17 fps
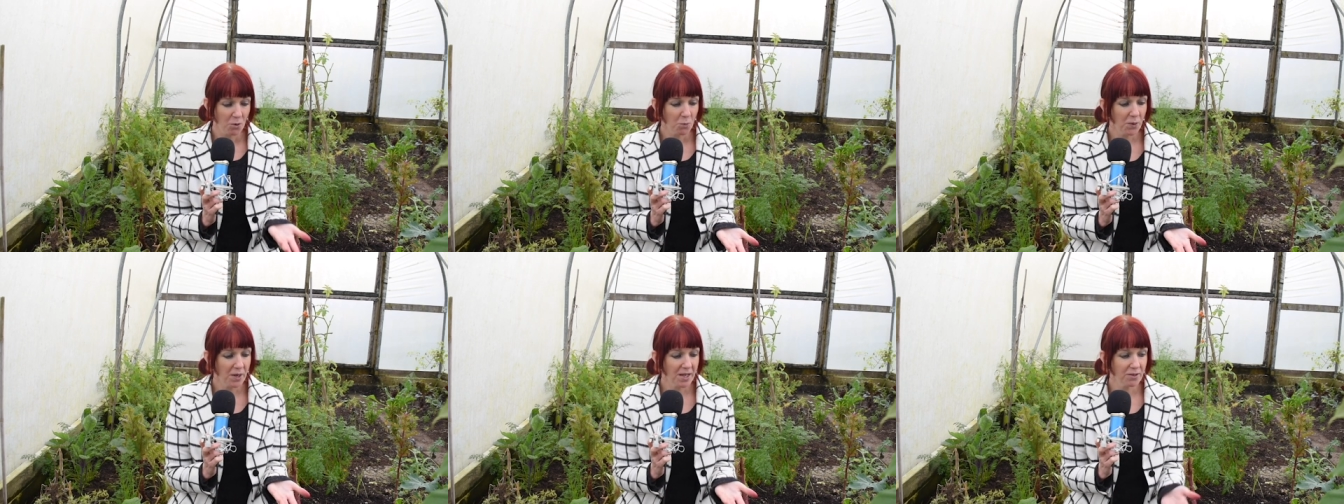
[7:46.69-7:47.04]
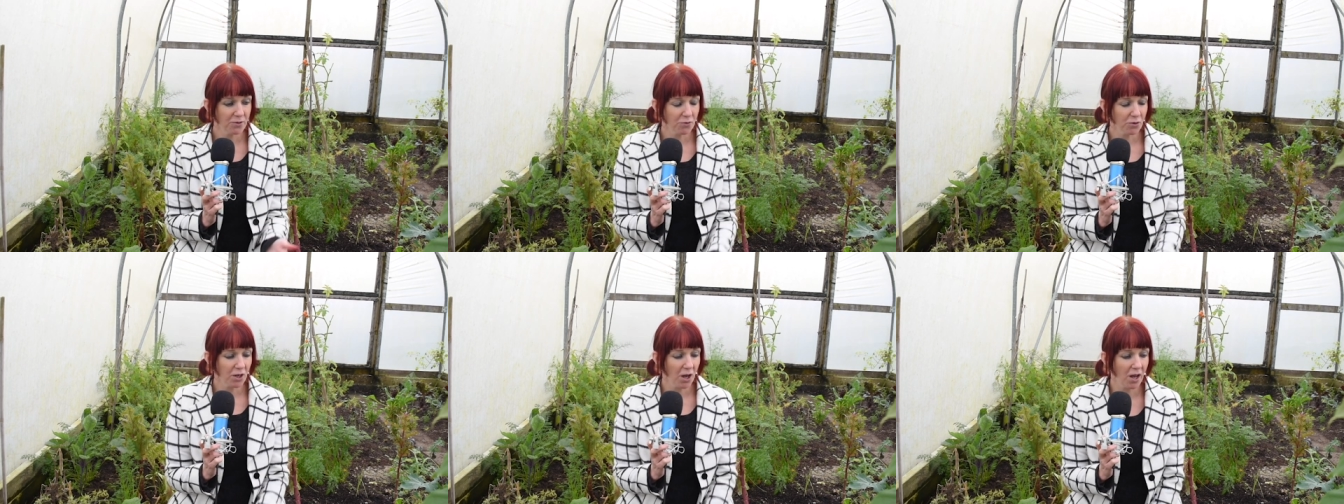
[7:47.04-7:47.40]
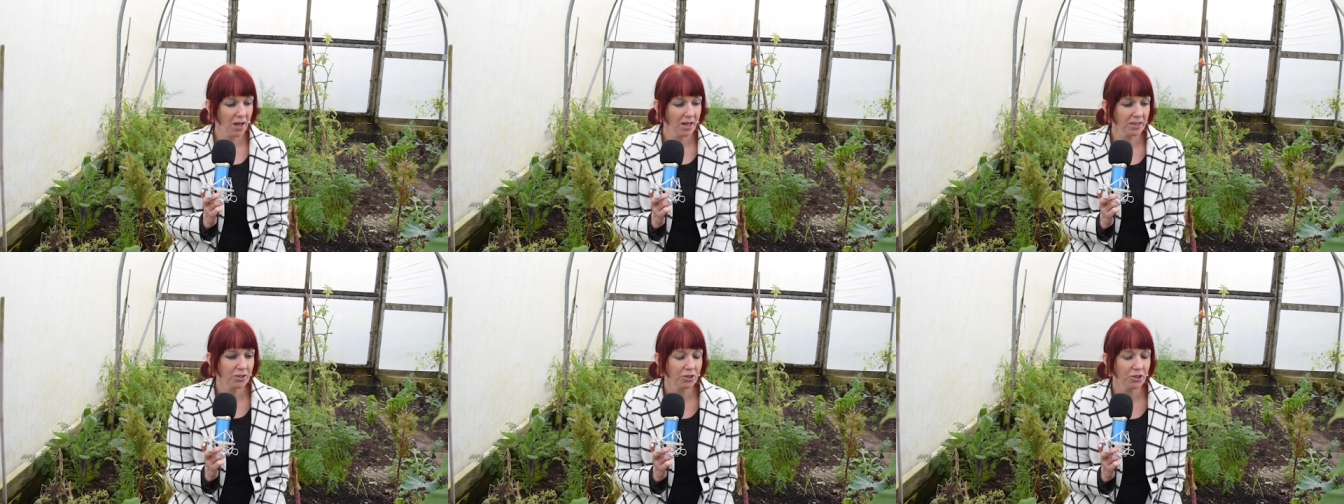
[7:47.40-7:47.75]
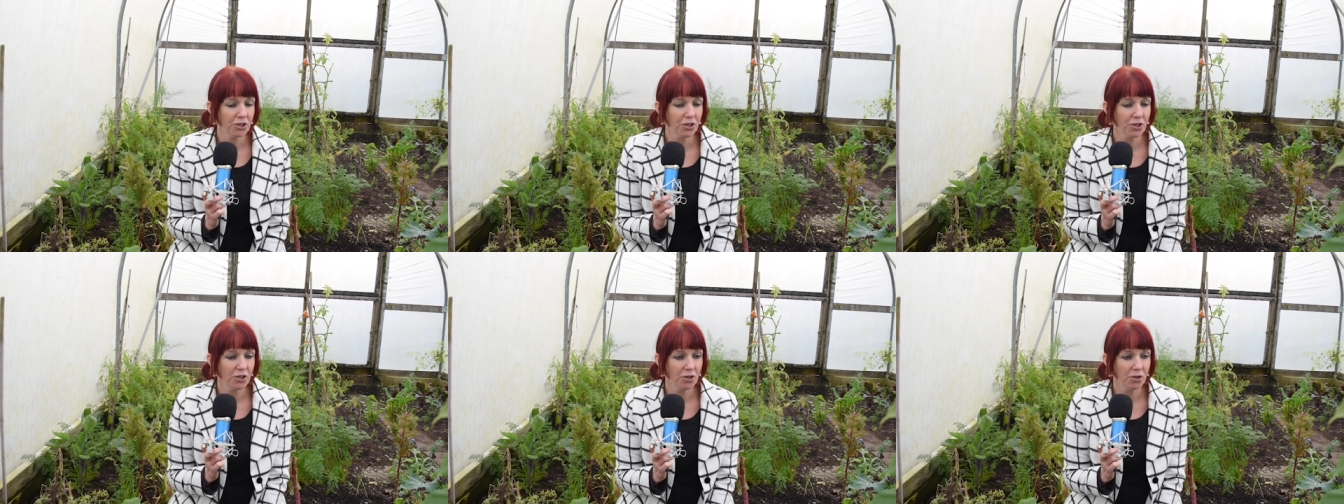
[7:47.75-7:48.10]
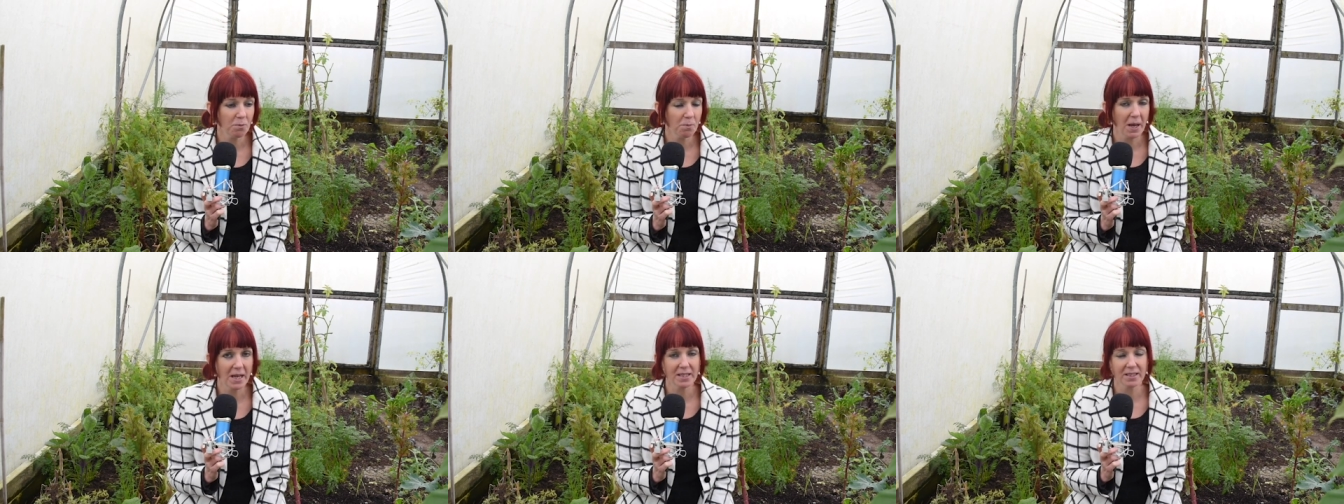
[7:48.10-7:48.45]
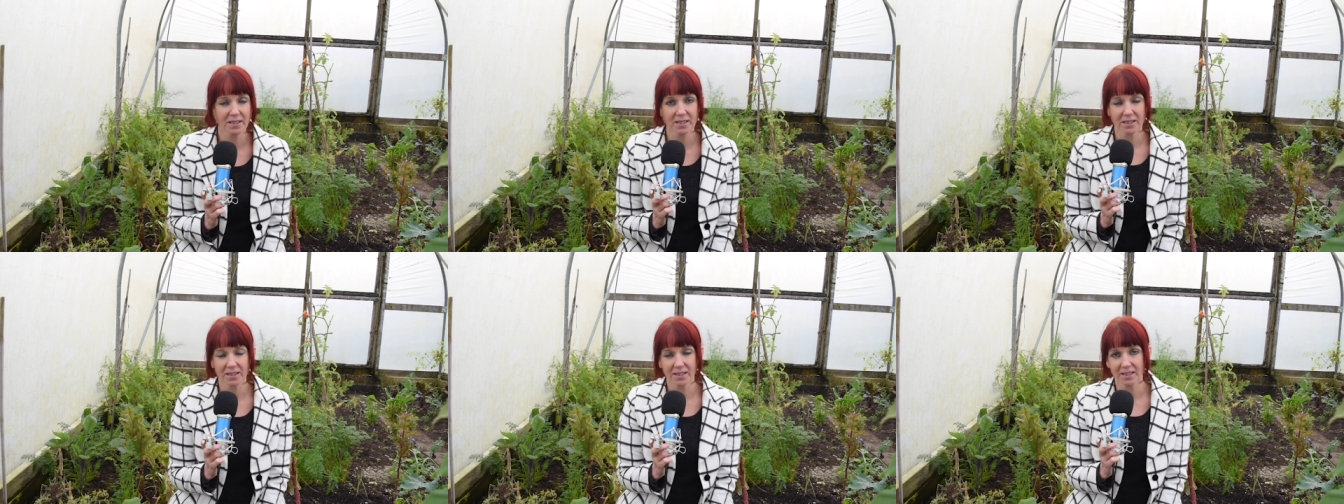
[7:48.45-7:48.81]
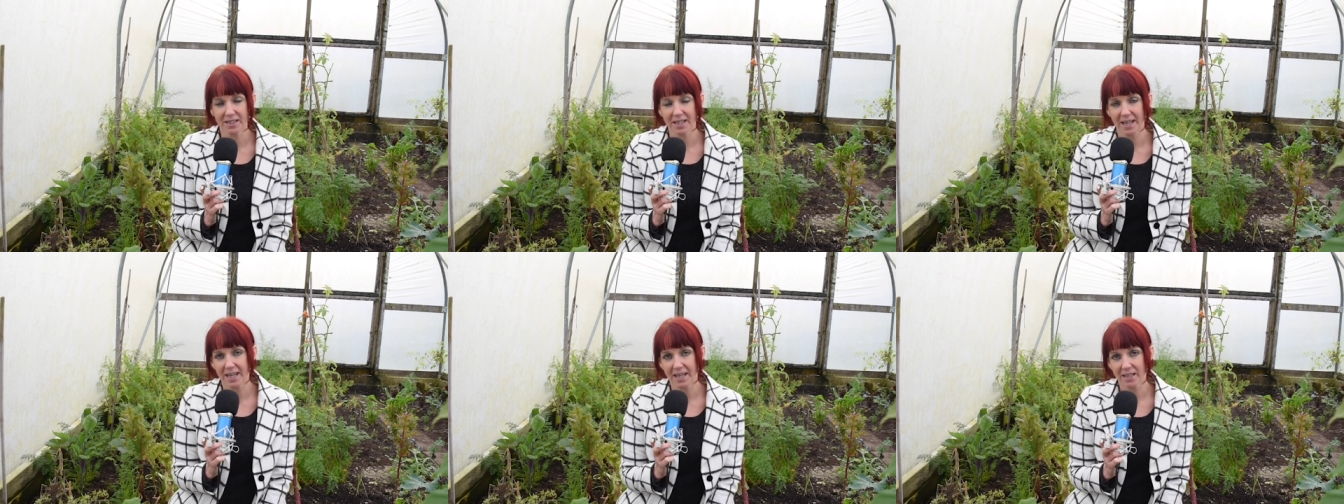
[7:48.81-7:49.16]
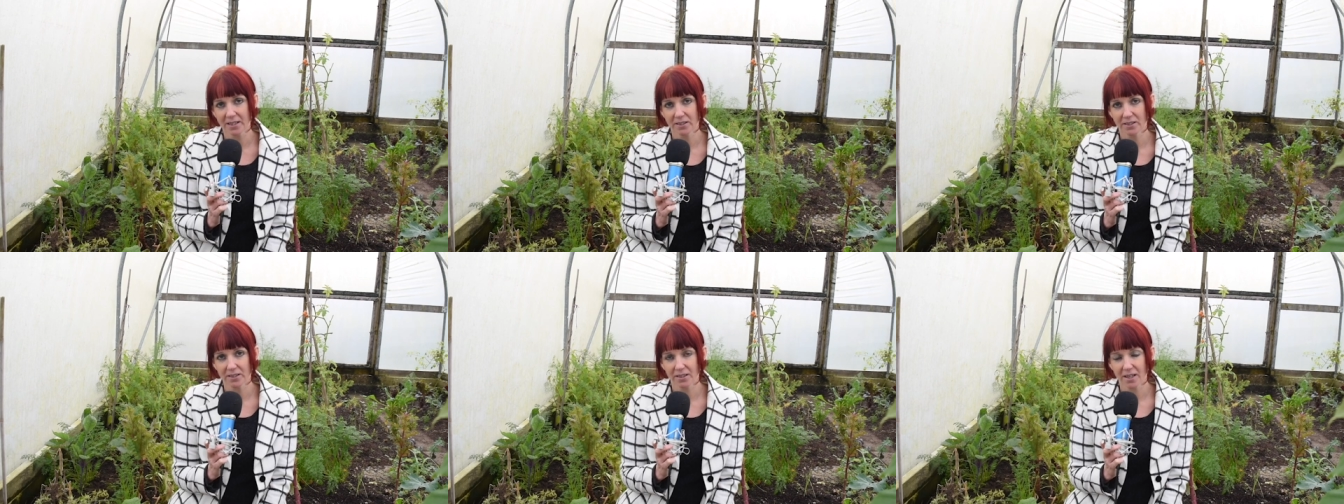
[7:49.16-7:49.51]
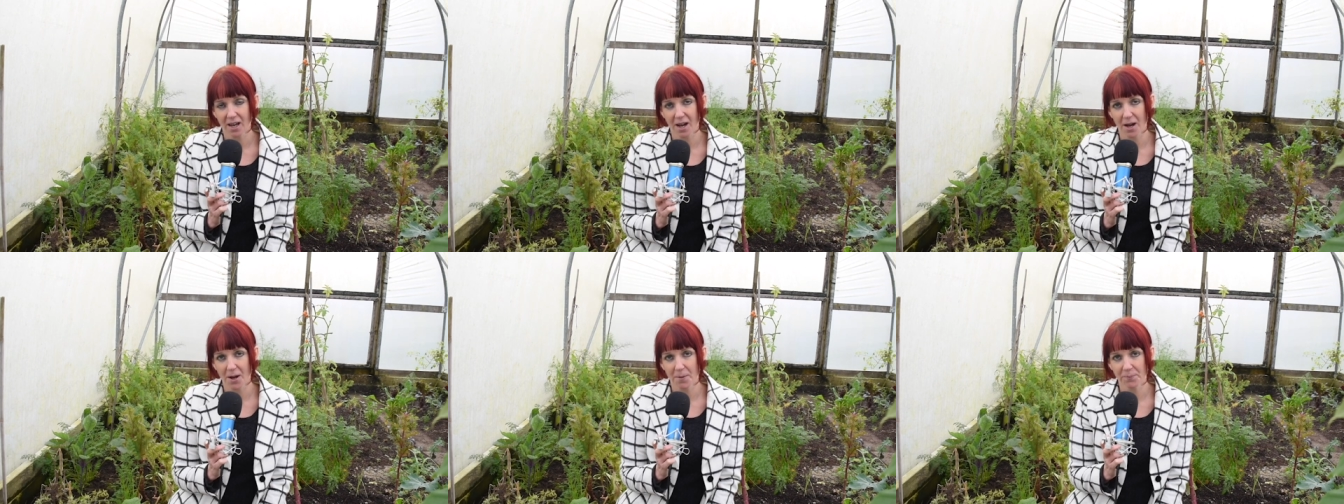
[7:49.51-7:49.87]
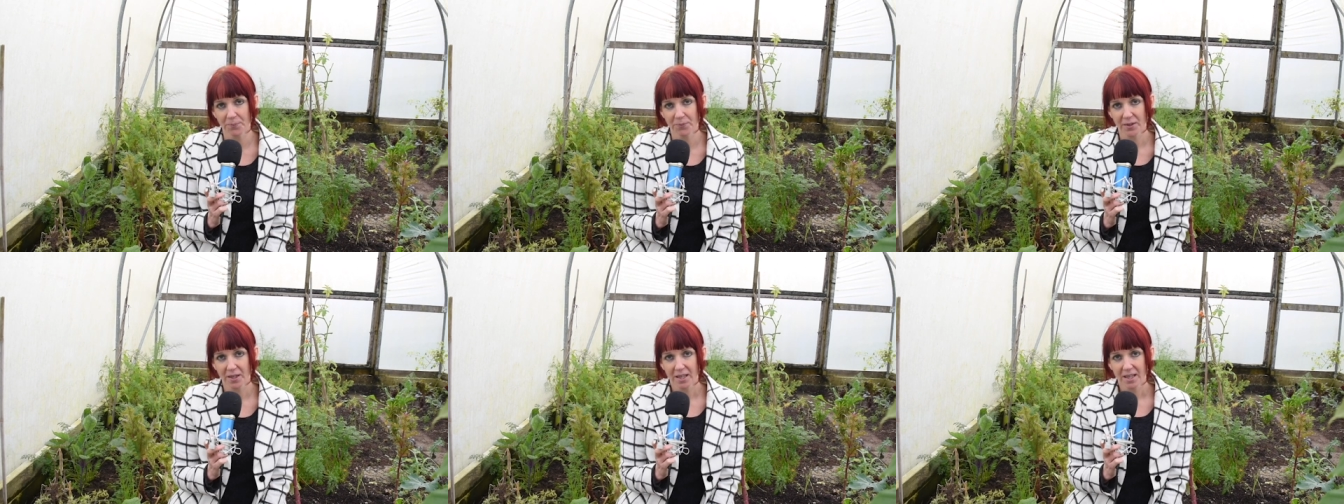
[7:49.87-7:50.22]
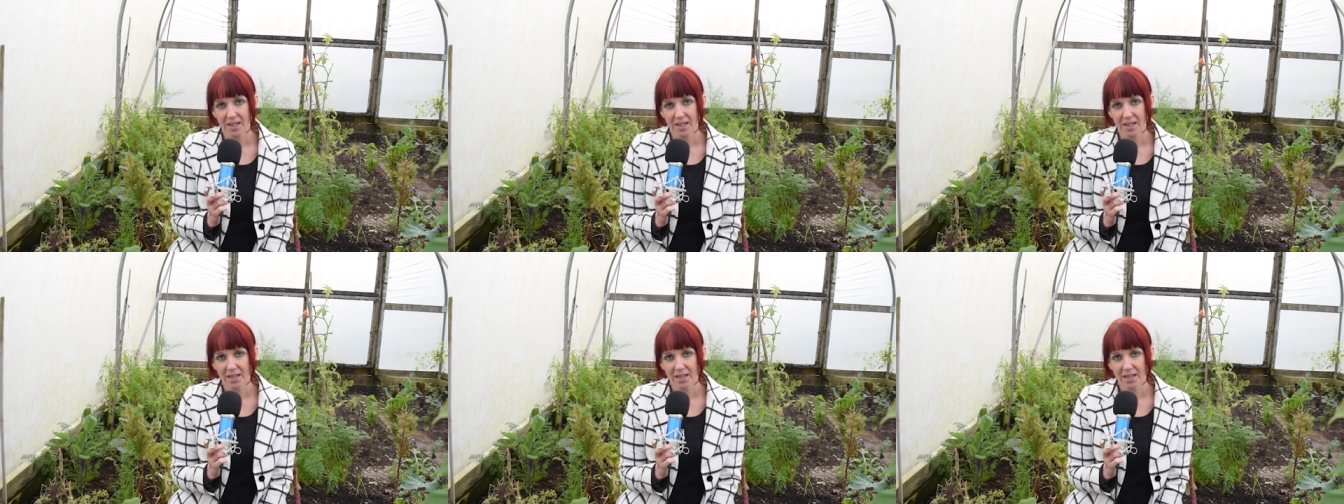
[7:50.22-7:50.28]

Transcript: With regards to pest and disease, um,